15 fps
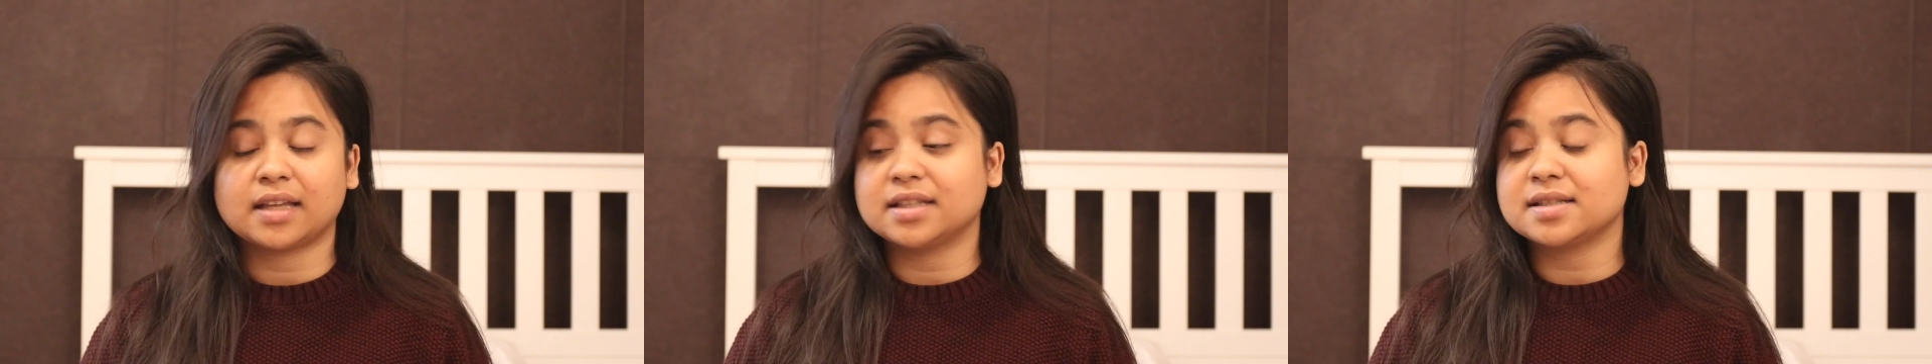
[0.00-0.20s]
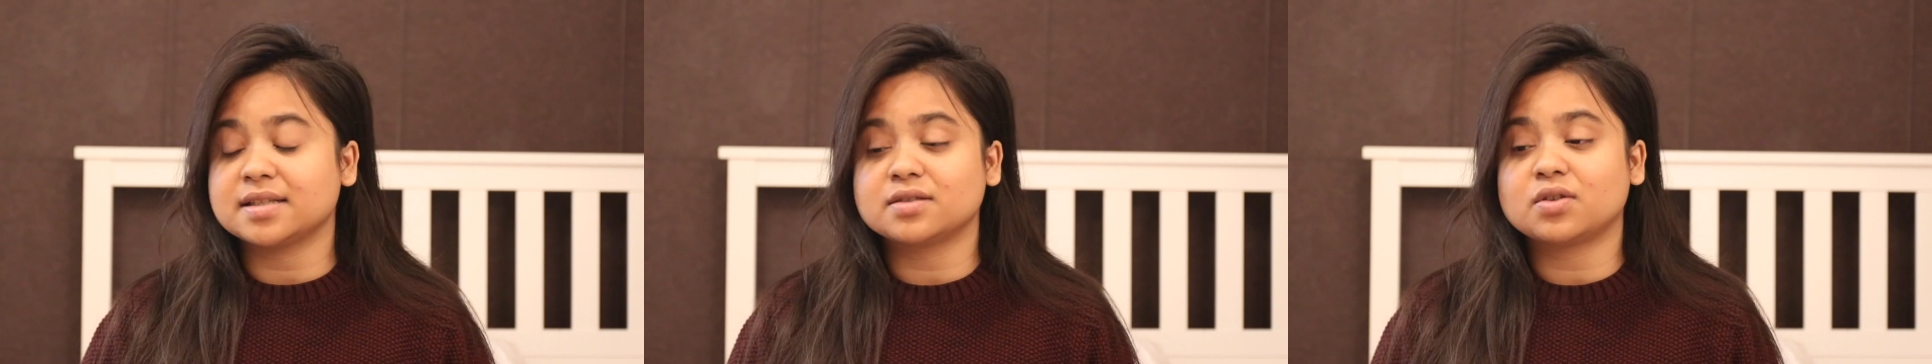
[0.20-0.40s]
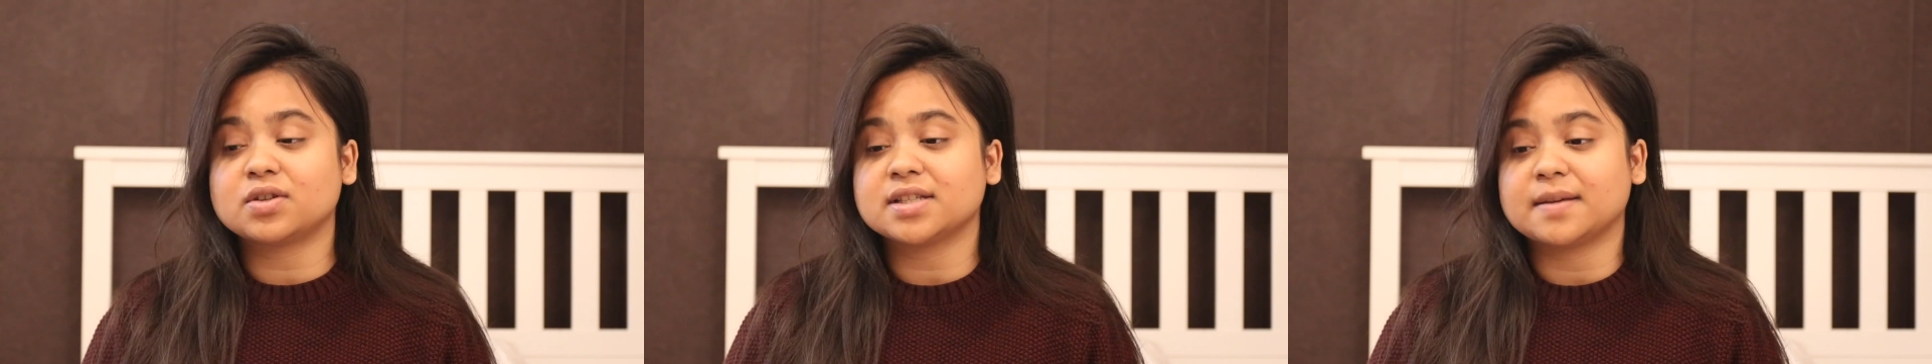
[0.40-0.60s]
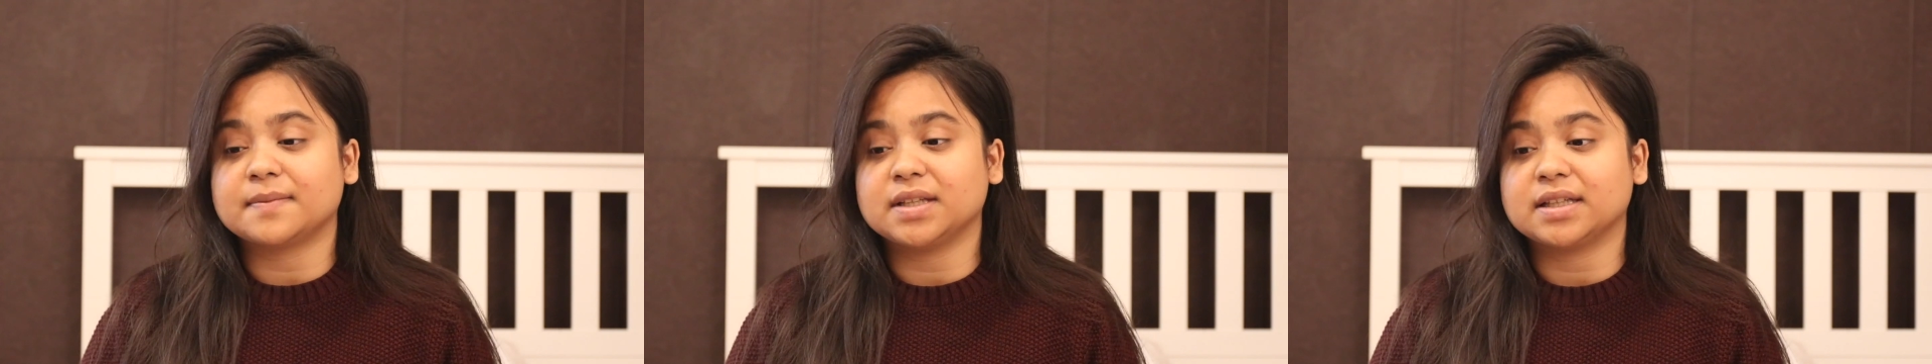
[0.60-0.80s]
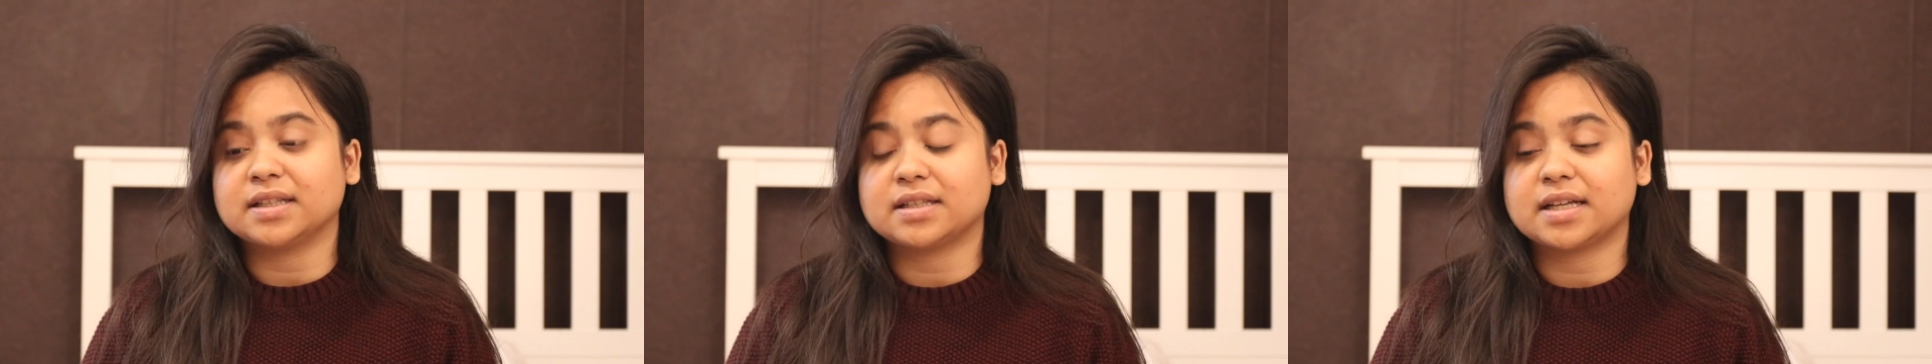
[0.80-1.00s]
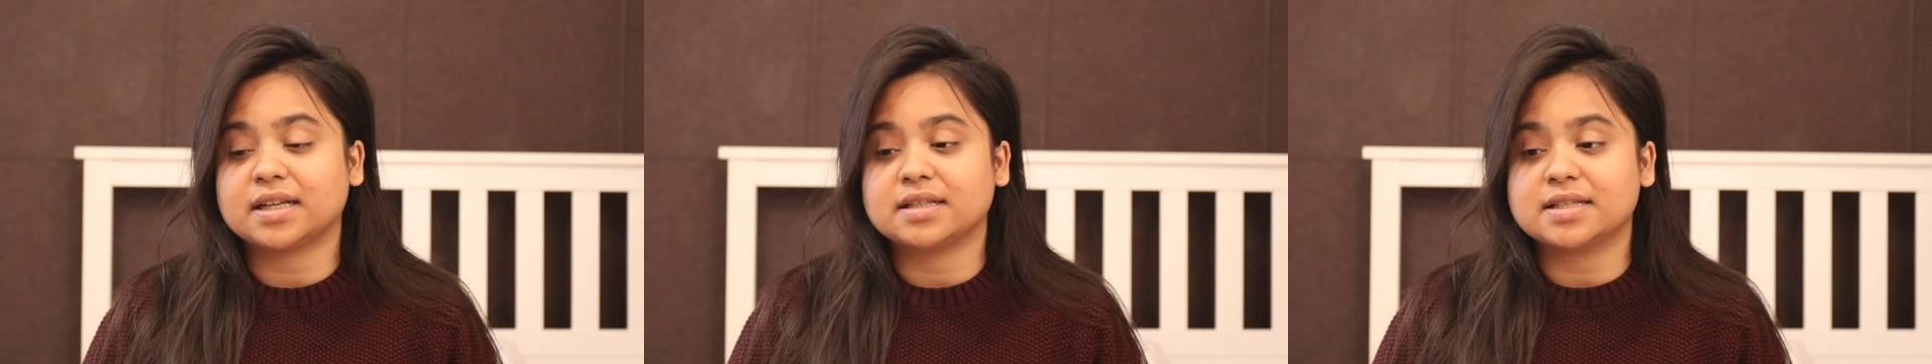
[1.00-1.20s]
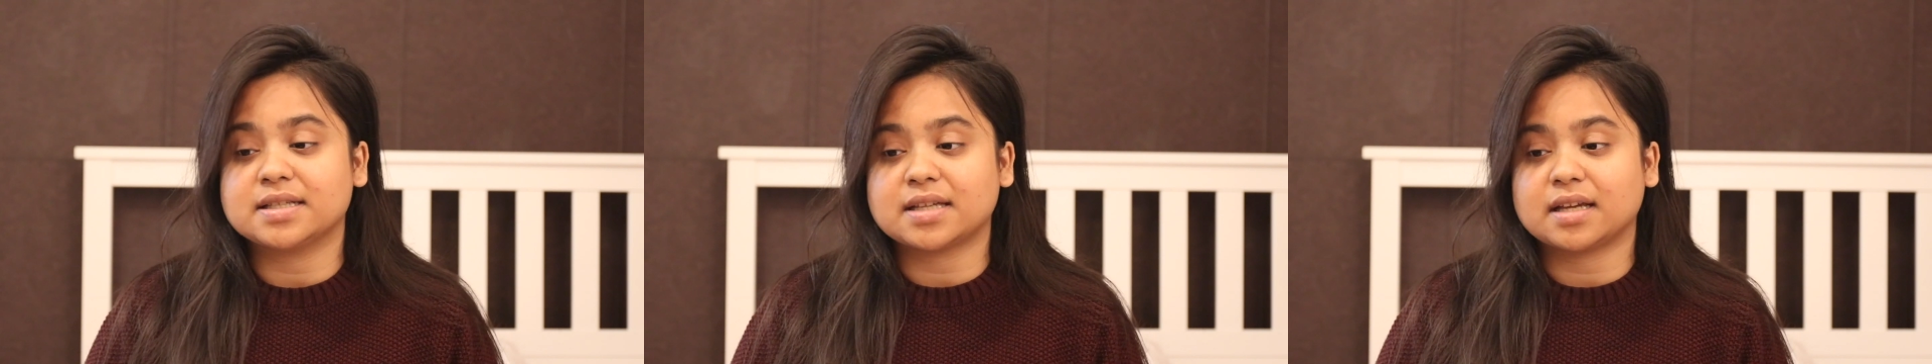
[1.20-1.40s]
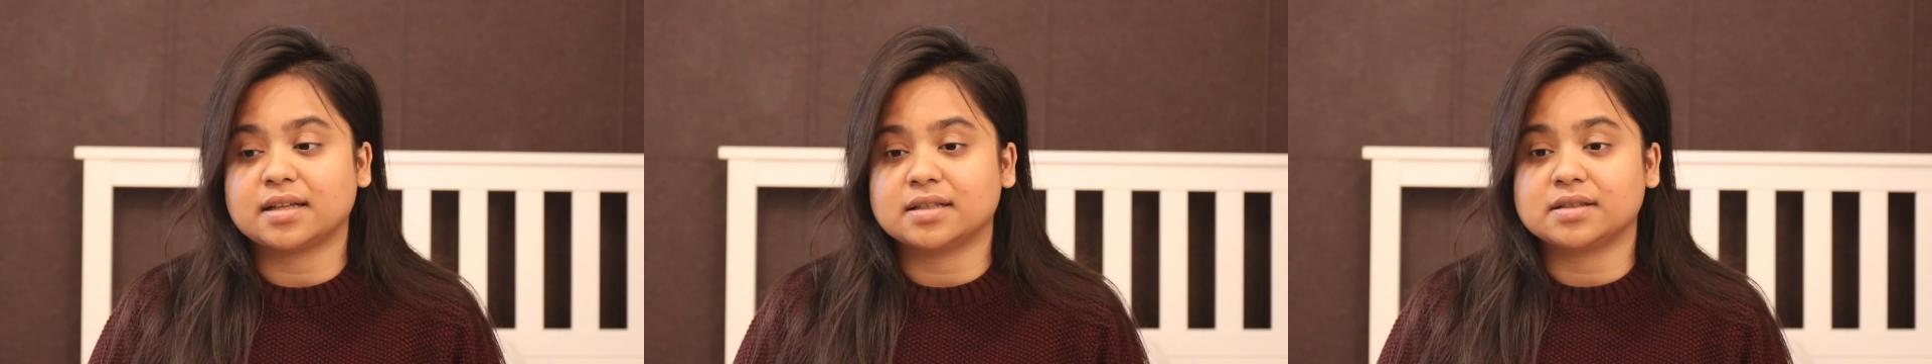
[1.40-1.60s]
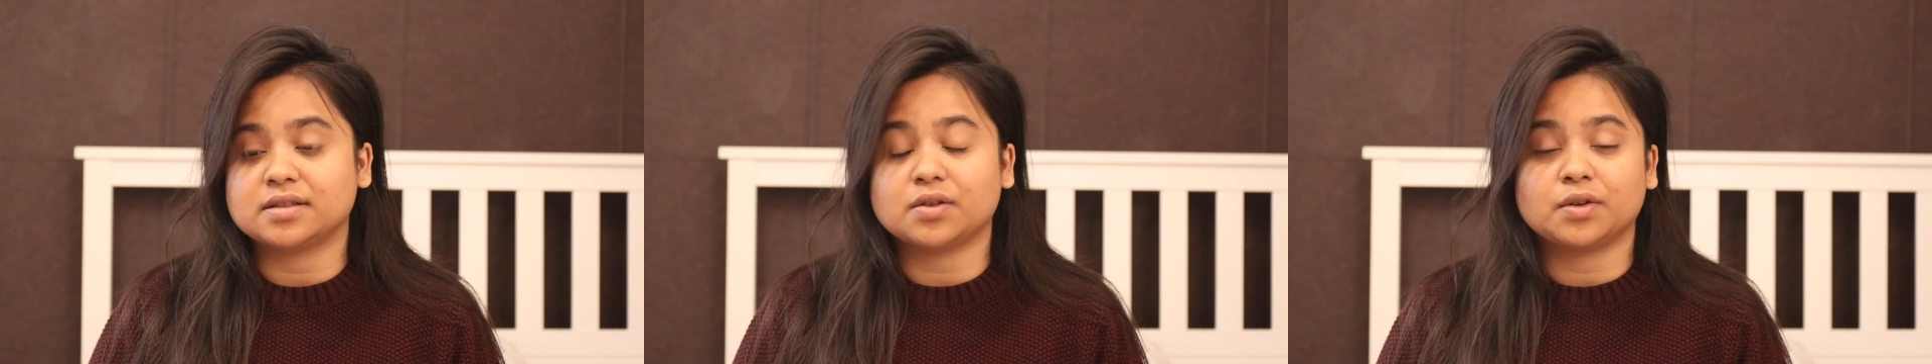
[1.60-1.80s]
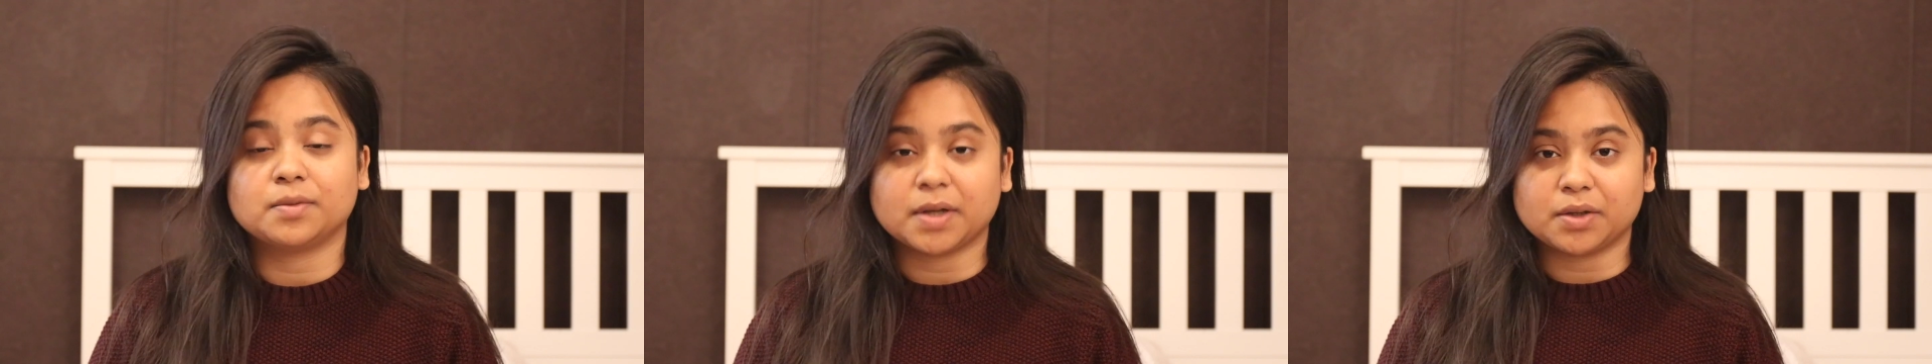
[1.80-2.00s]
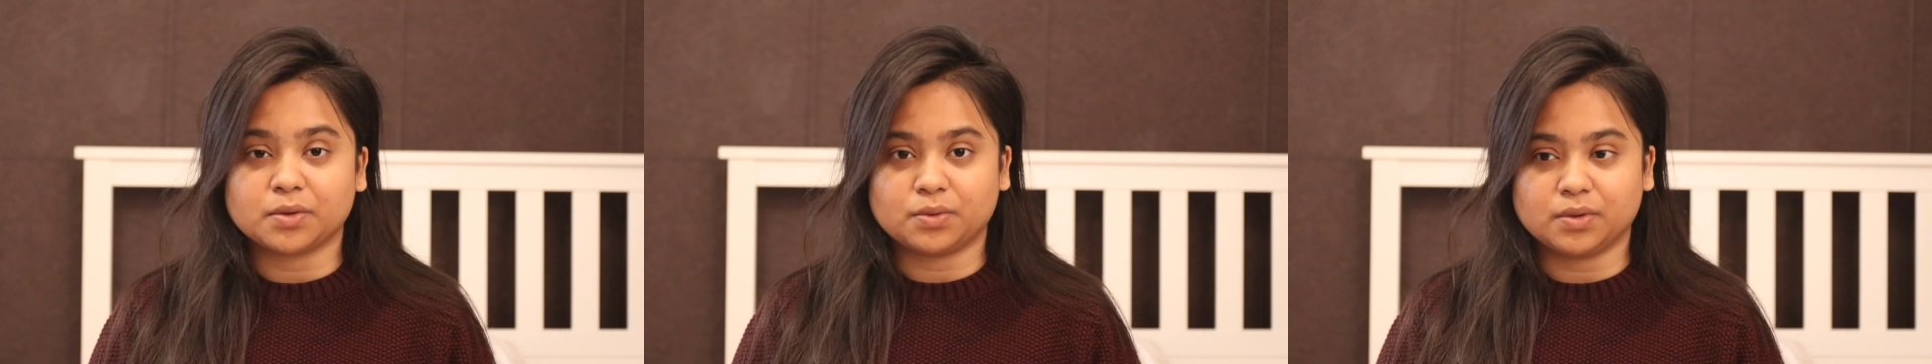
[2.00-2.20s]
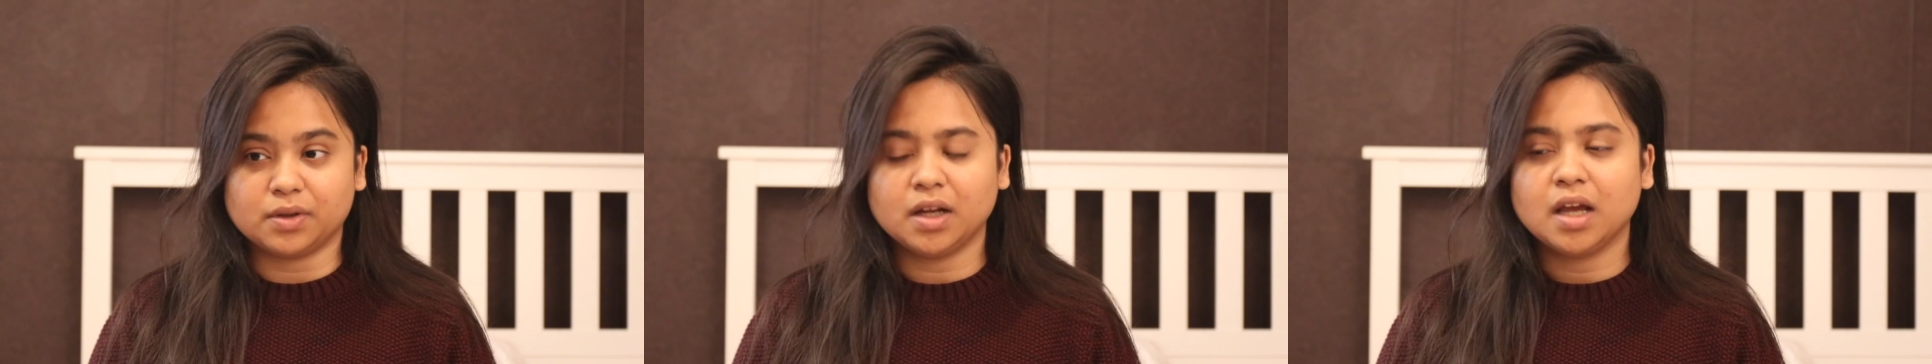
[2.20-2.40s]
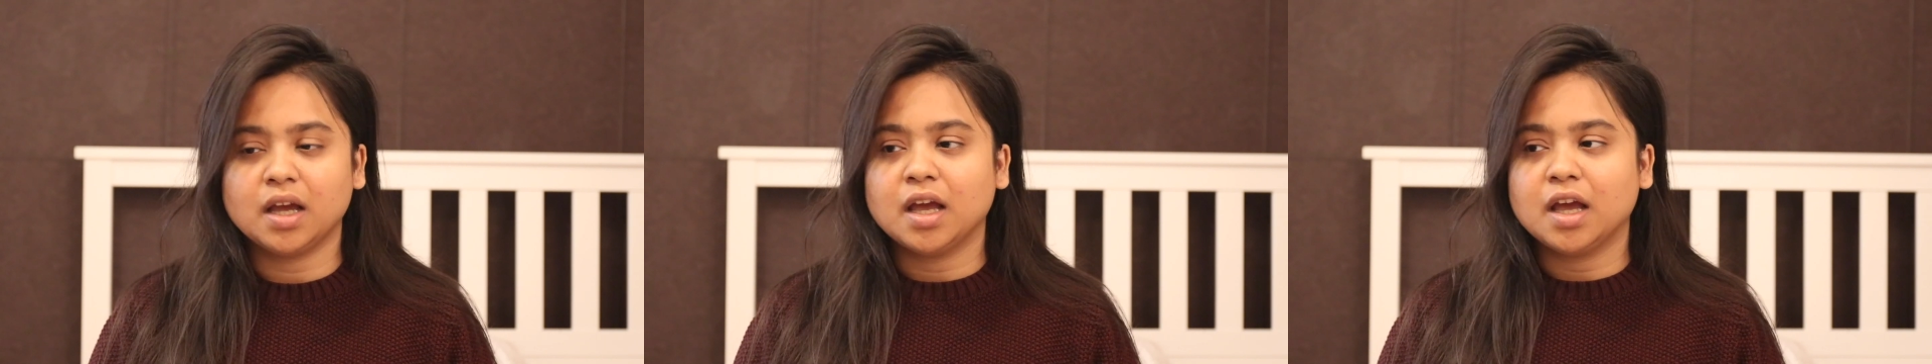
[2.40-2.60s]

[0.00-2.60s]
and this is not something that I decided on my own